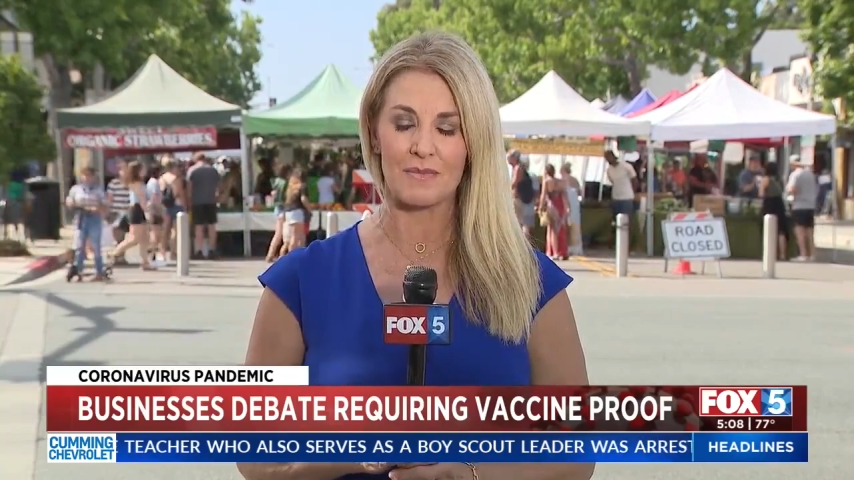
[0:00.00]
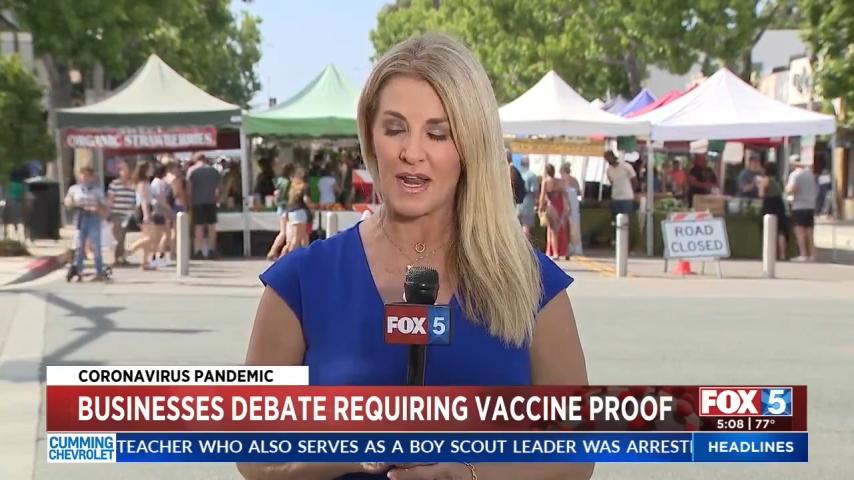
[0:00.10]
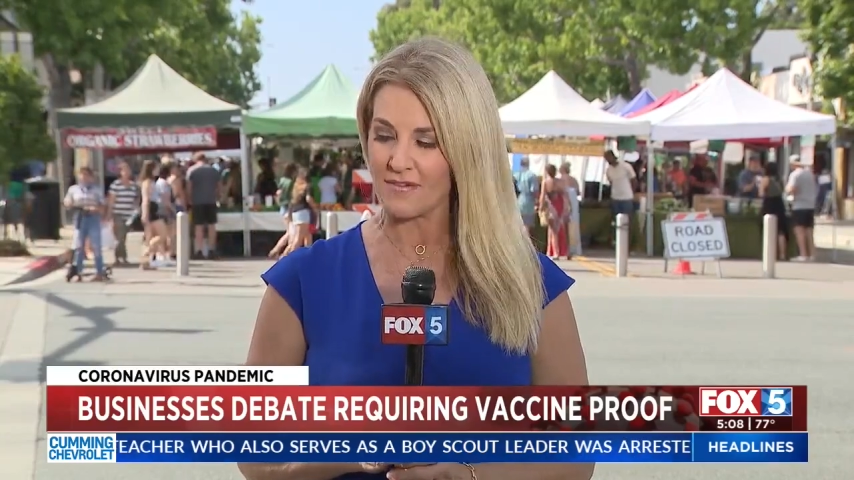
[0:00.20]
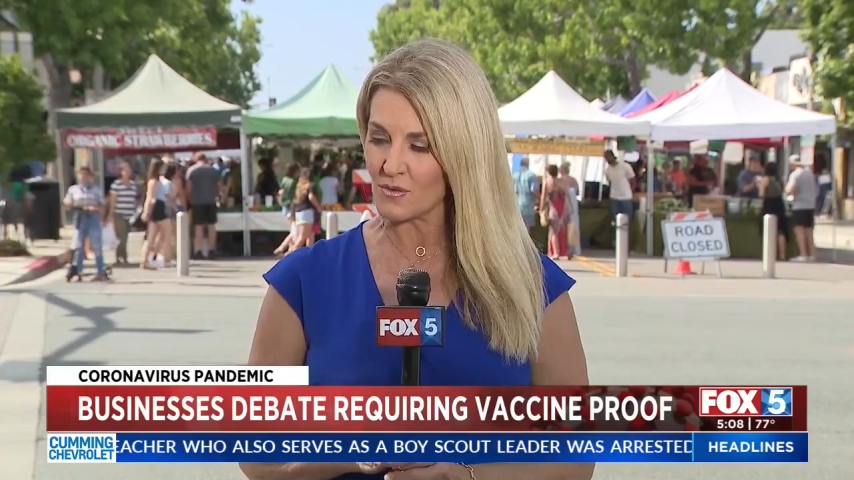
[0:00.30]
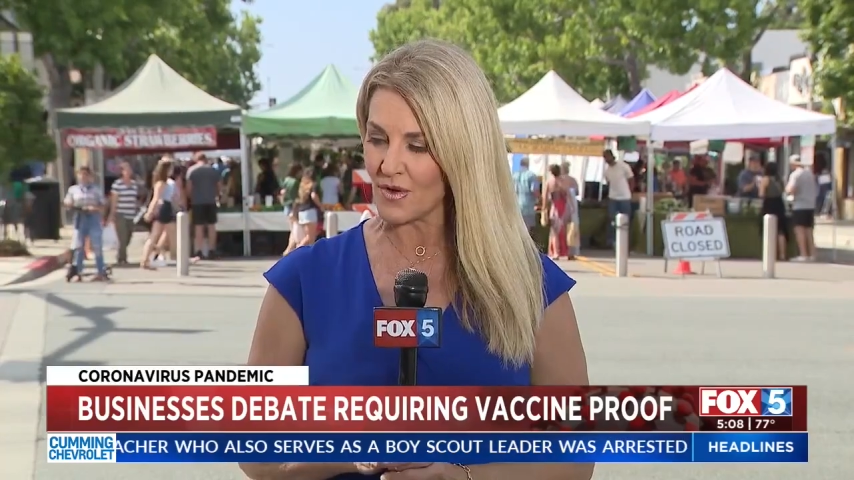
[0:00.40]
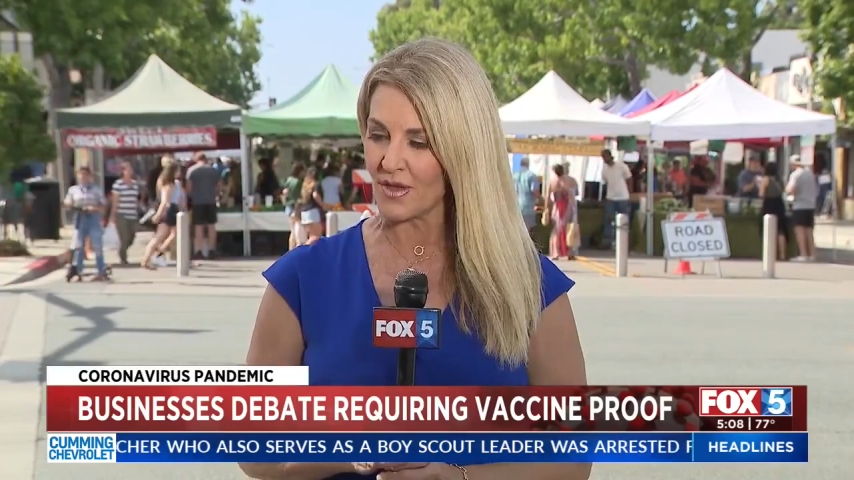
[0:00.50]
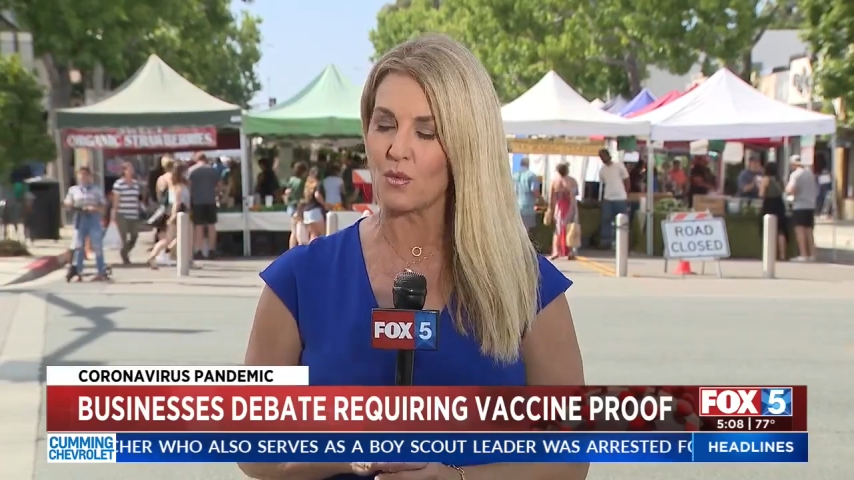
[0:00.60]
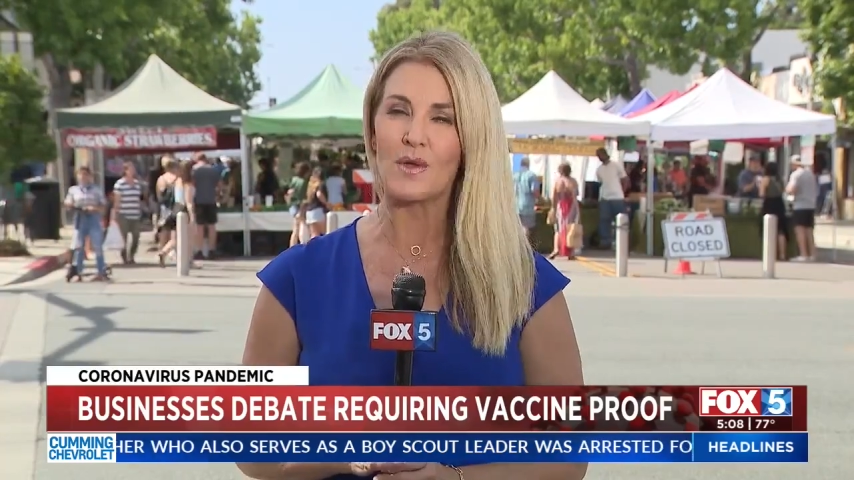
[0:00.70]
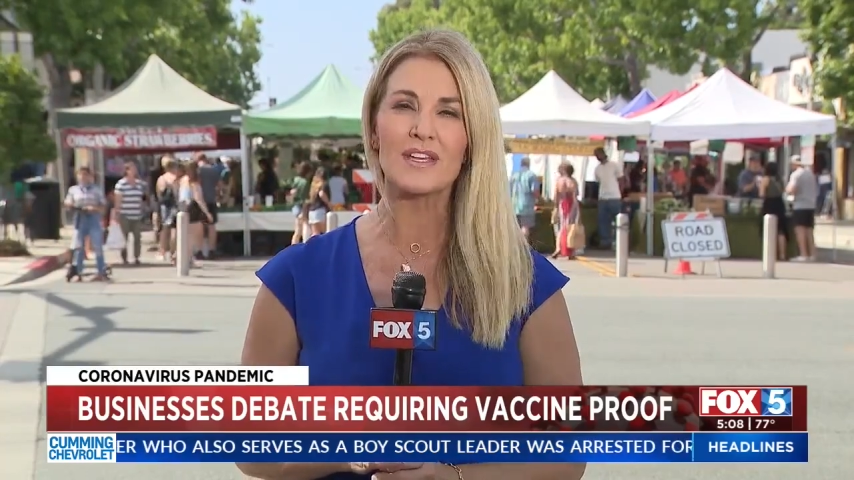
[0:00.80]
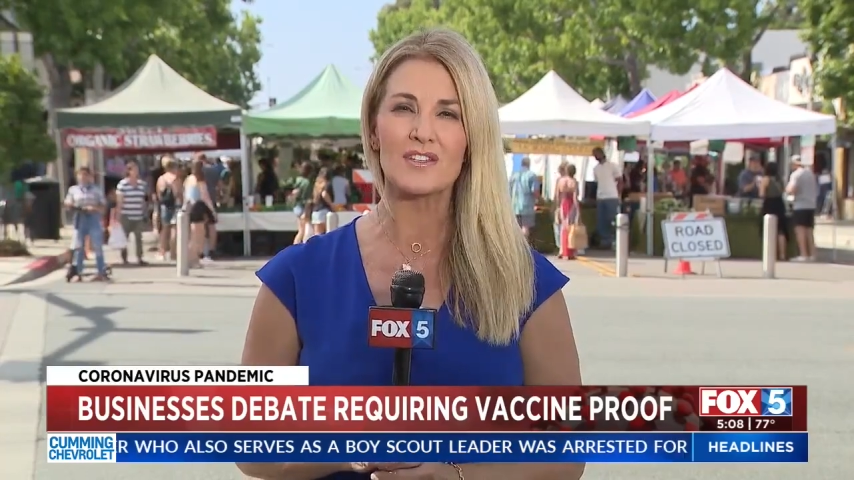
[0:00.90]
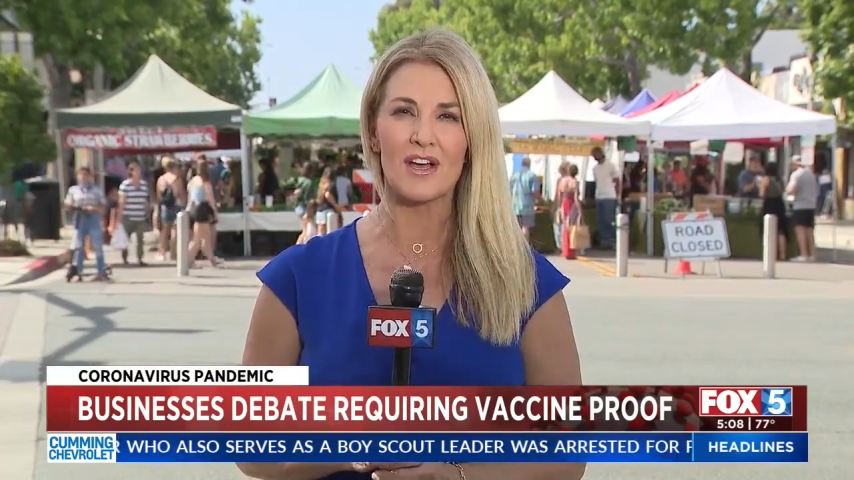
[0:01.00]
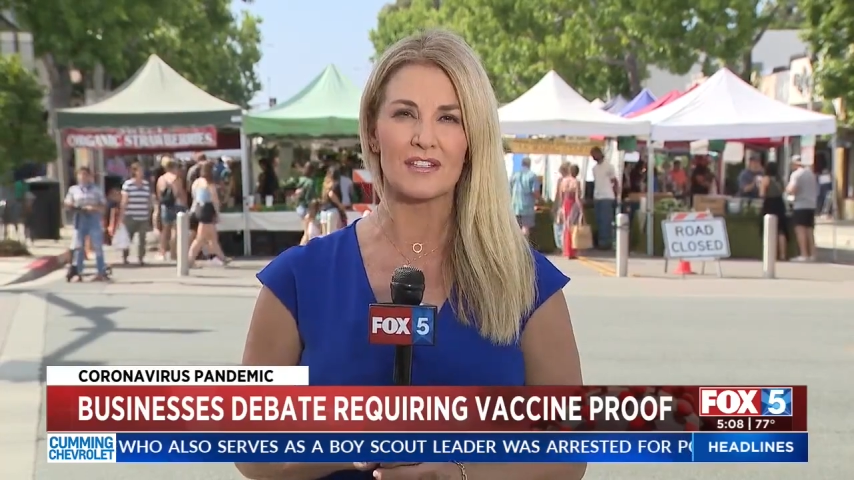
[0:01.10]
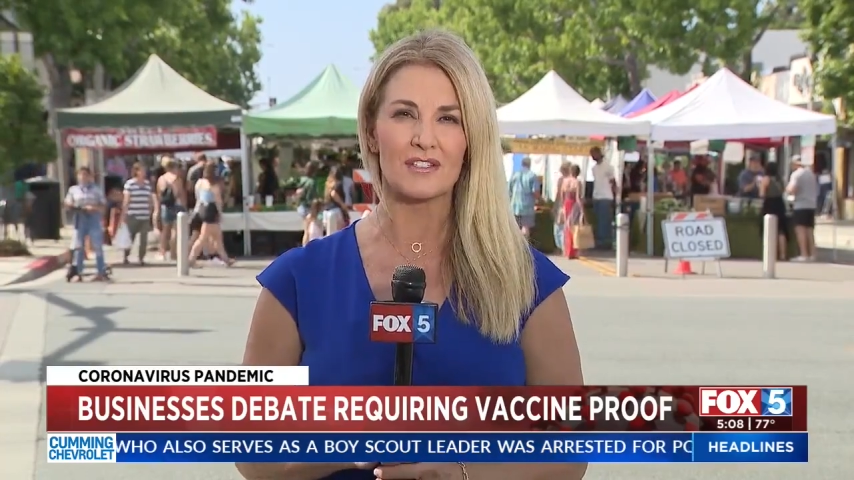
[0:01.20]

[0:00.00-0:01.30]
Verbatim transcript: but everyone that we talked